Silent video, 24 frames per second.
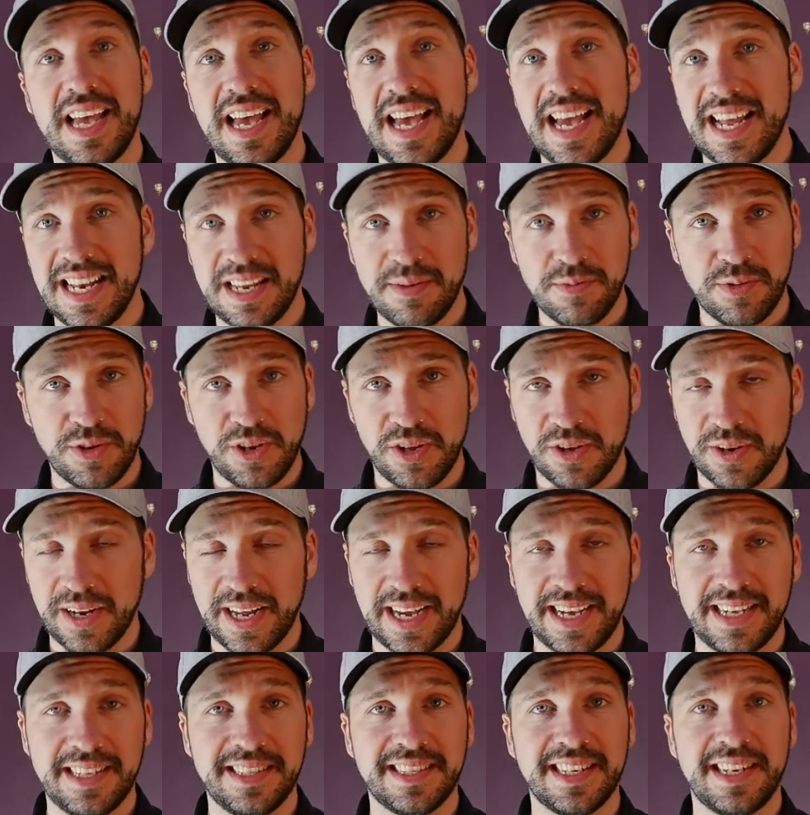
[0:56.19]
any money on
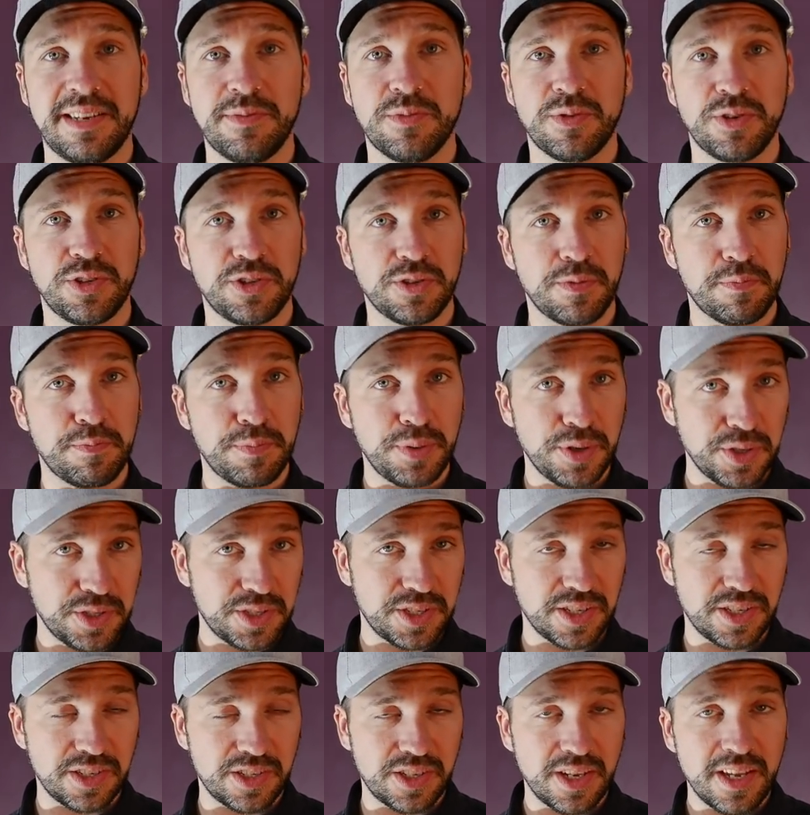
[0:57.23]
irons, any money on
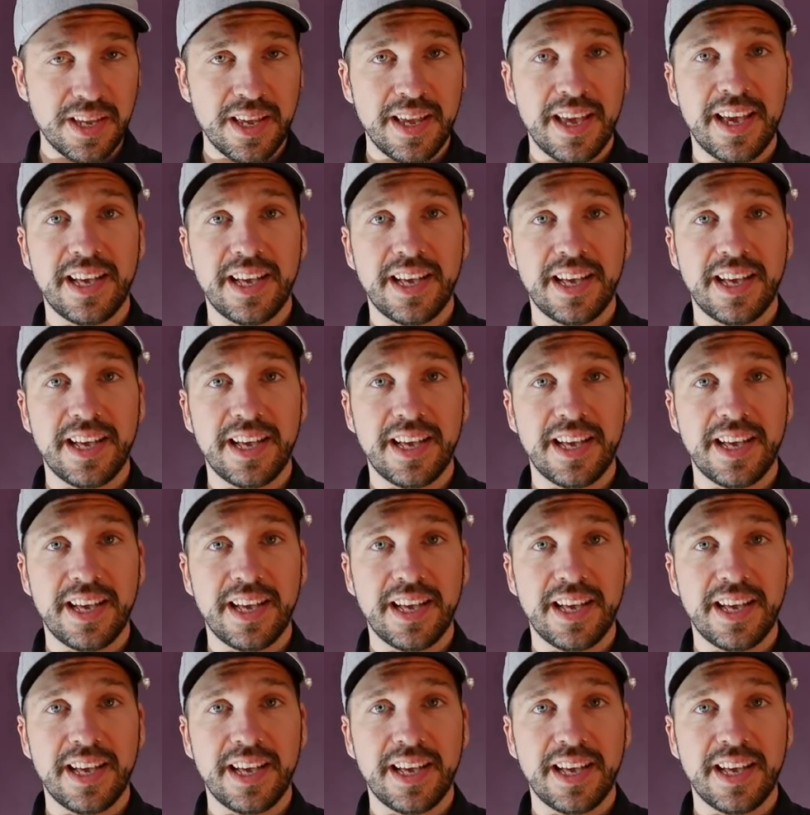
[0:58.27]
putters,